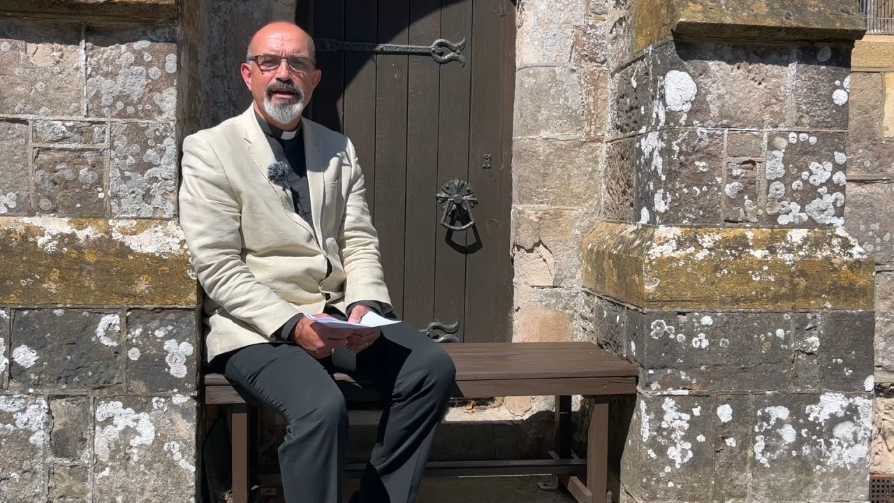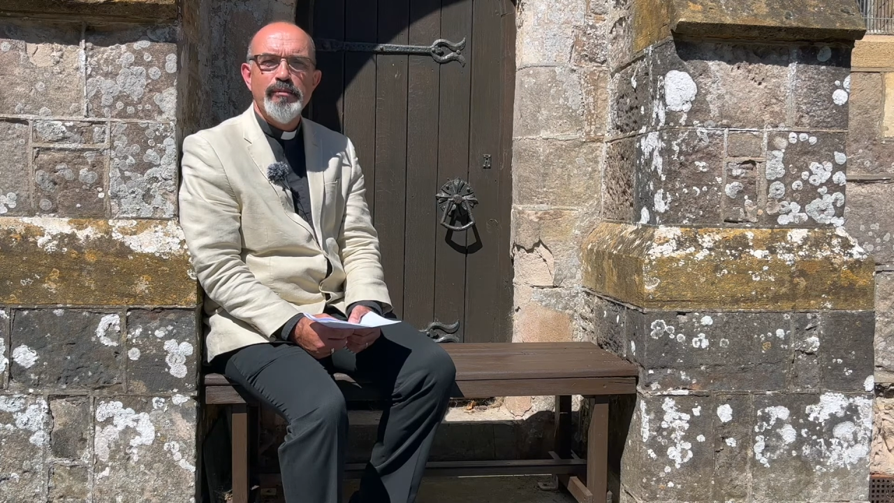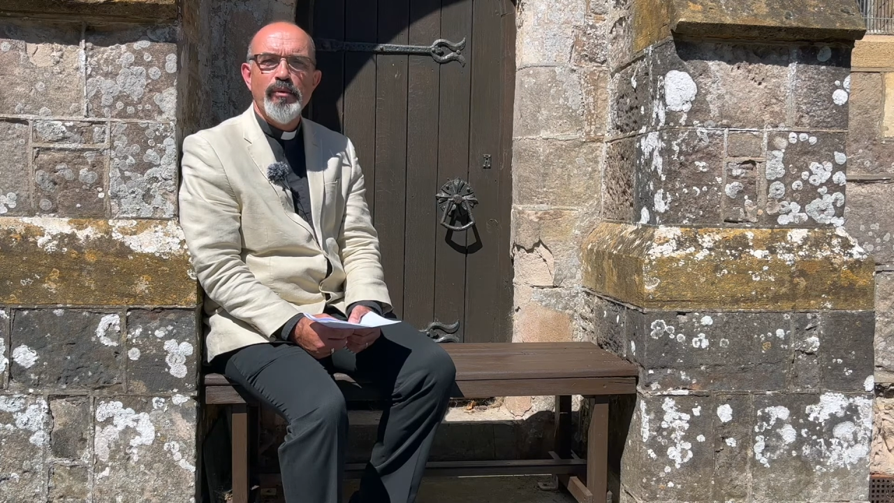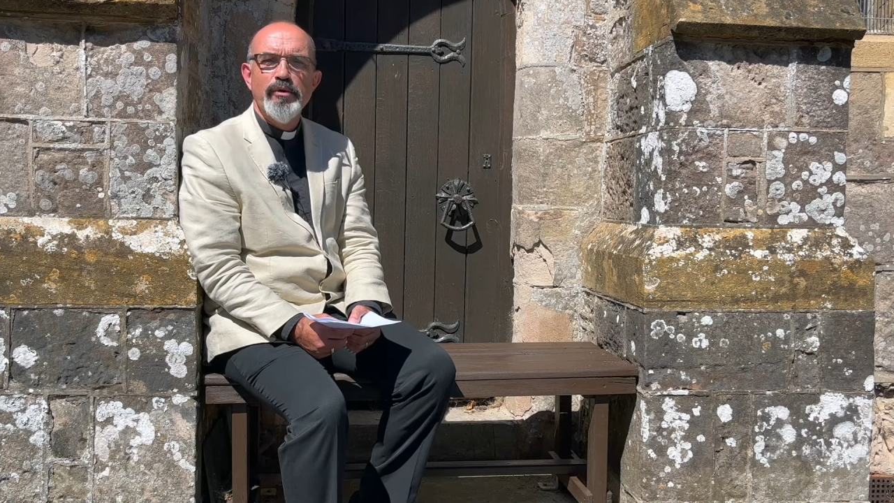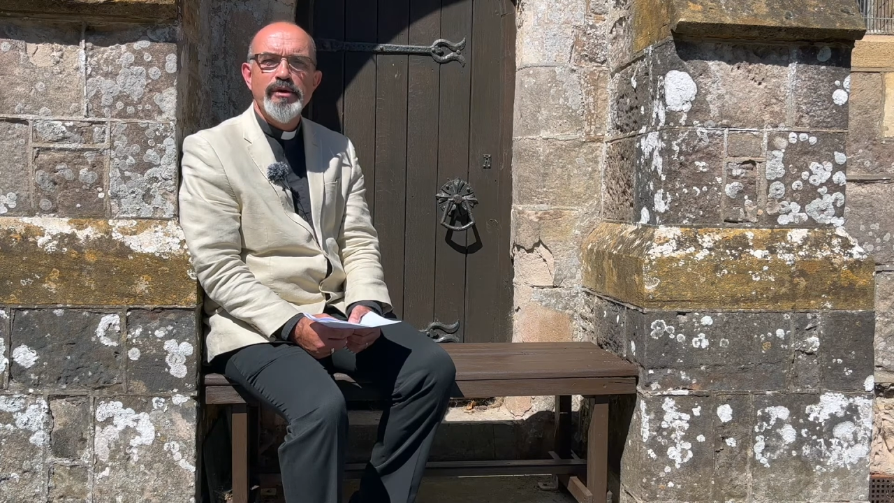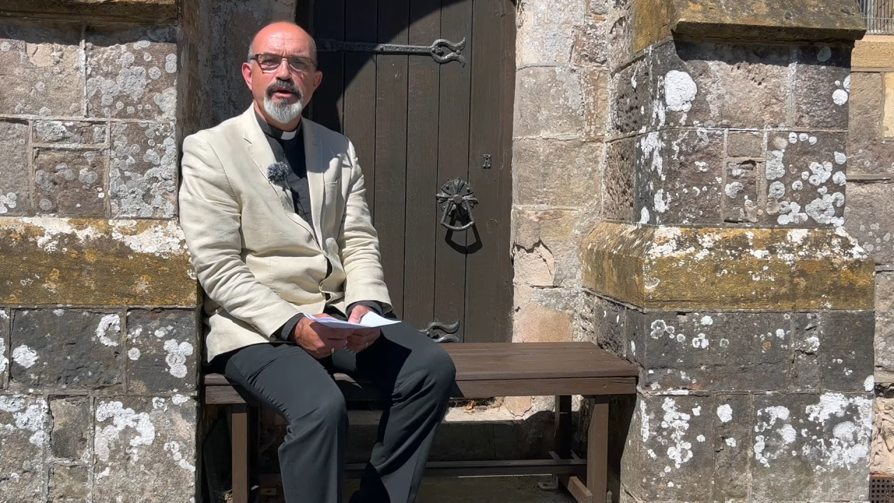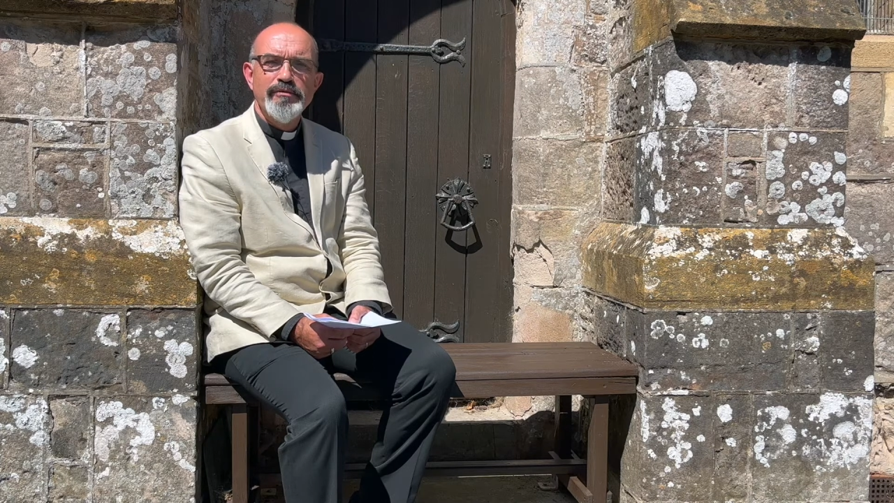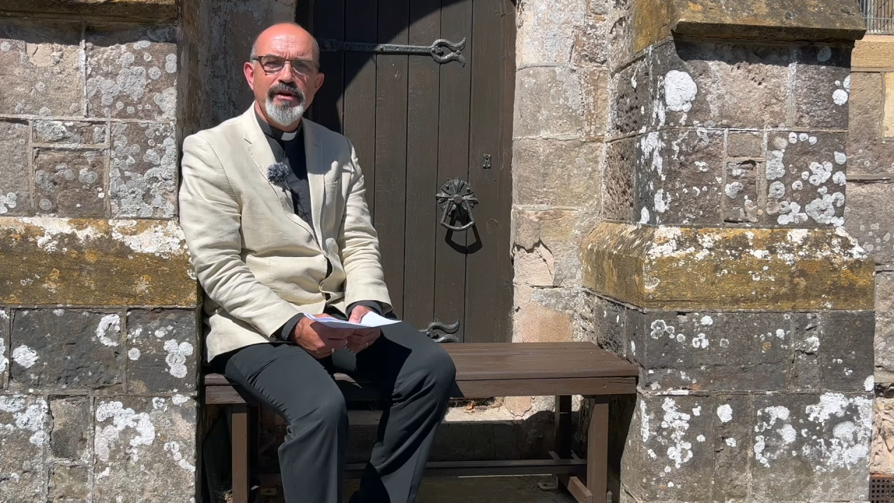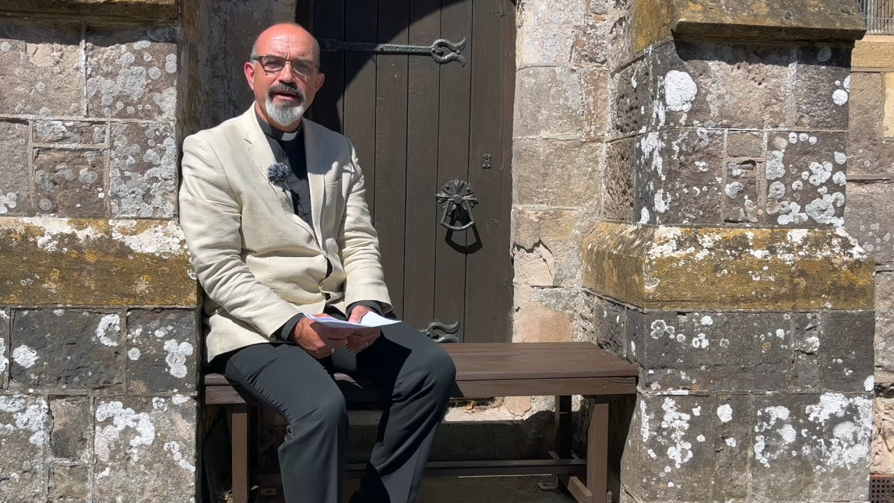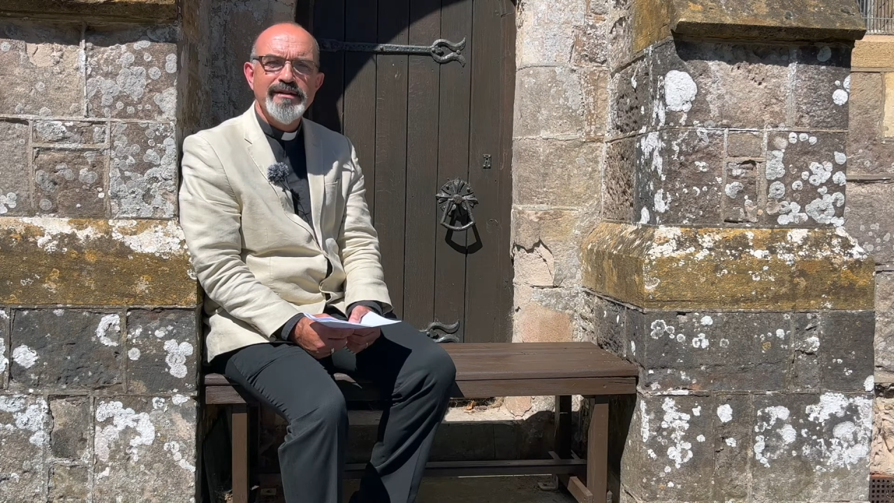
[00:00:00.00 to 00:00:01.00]
a more
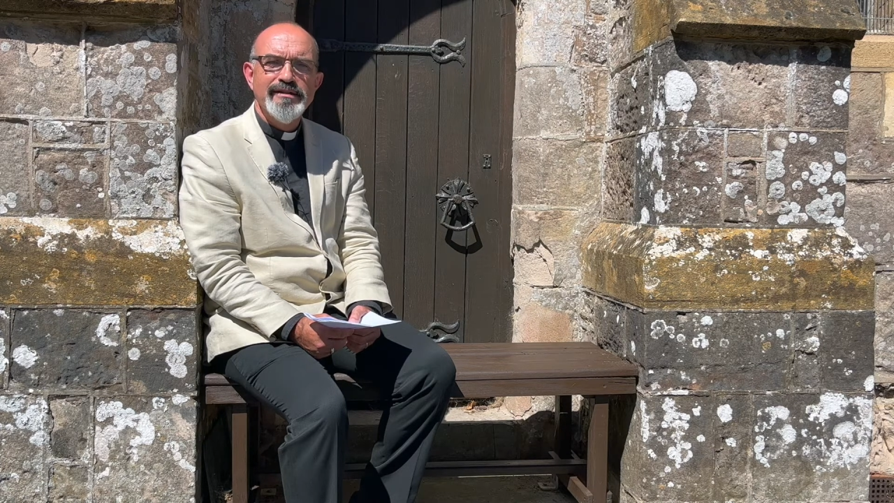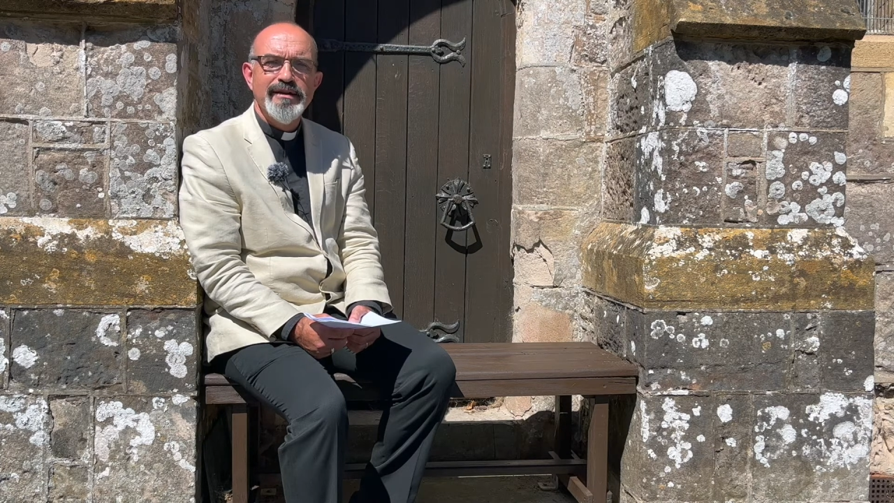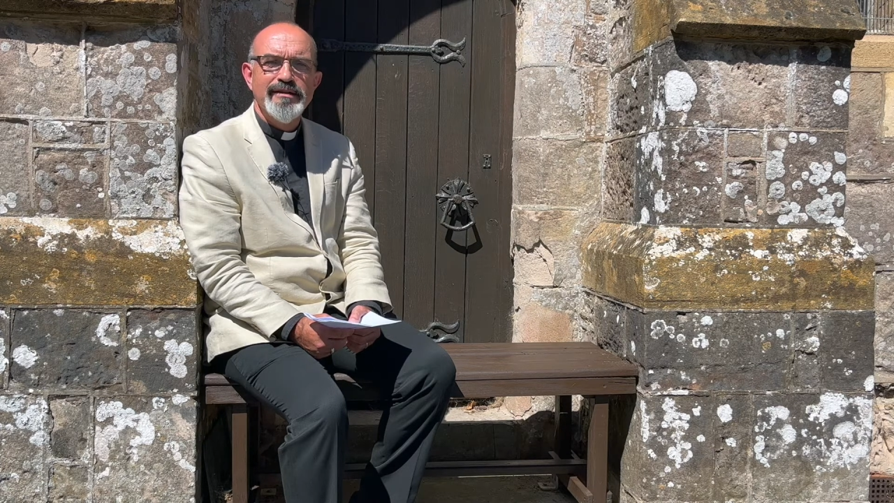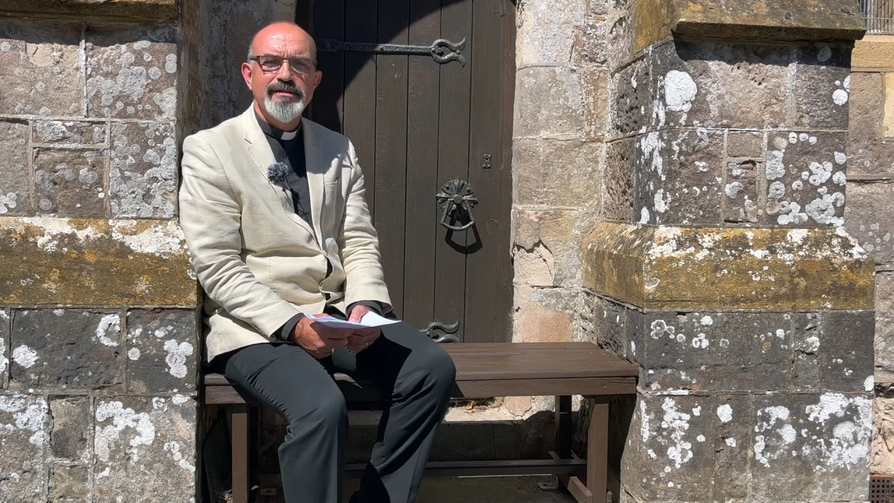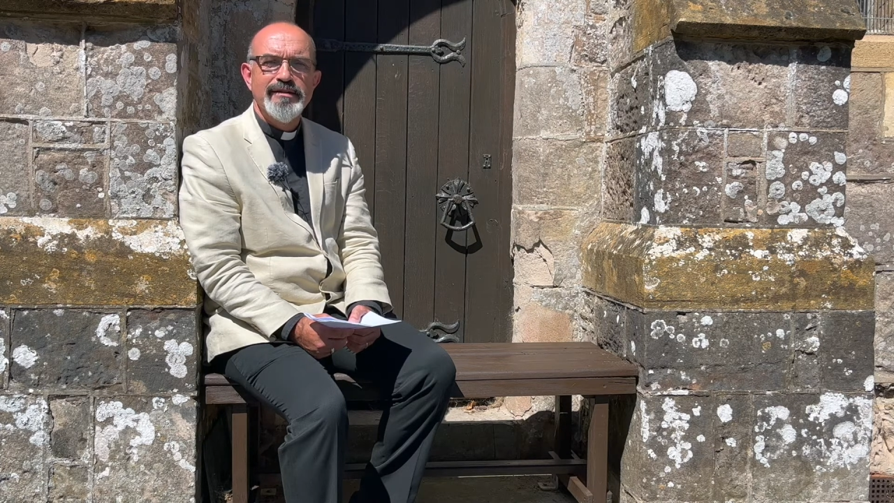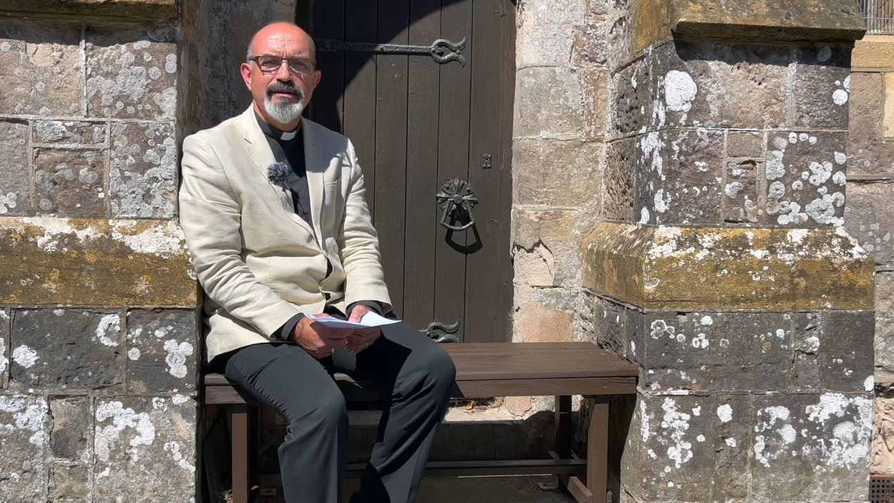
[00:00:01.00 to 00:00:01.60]
united,